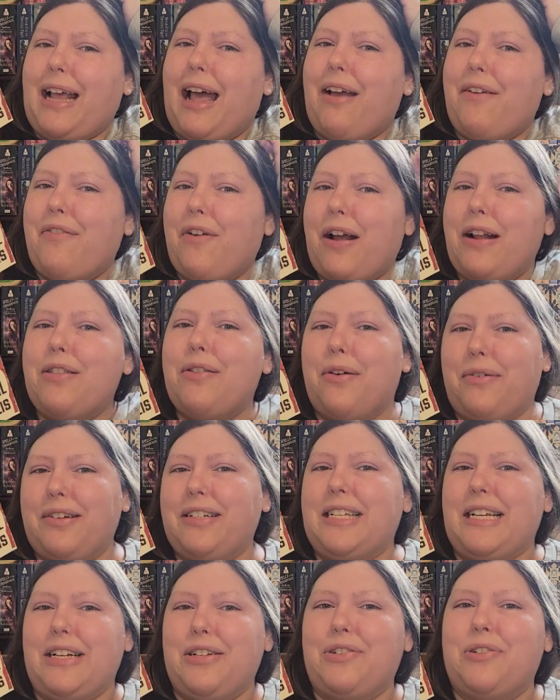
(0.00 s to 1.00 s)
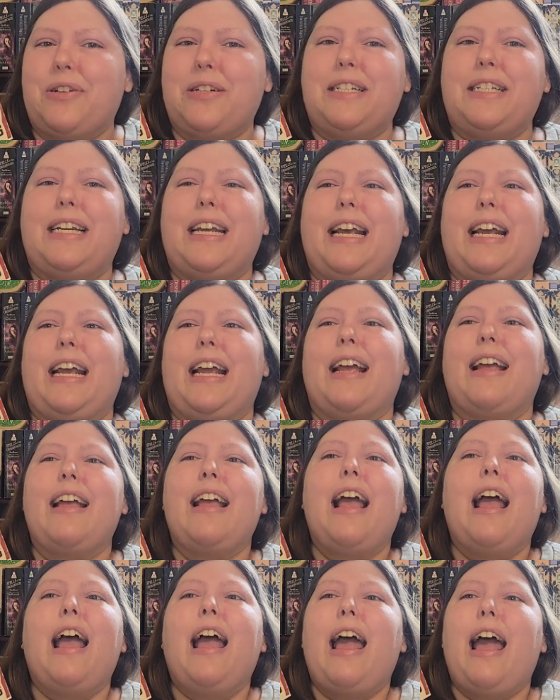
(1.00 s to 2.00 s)
I find those interesting,
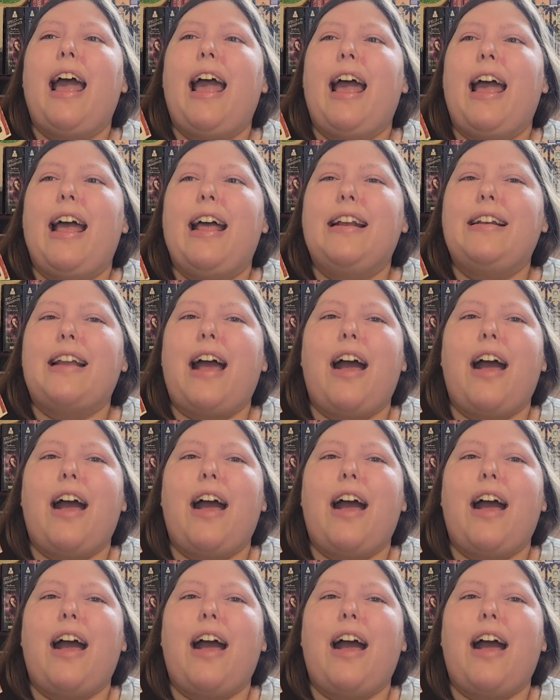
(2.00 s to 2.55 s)
and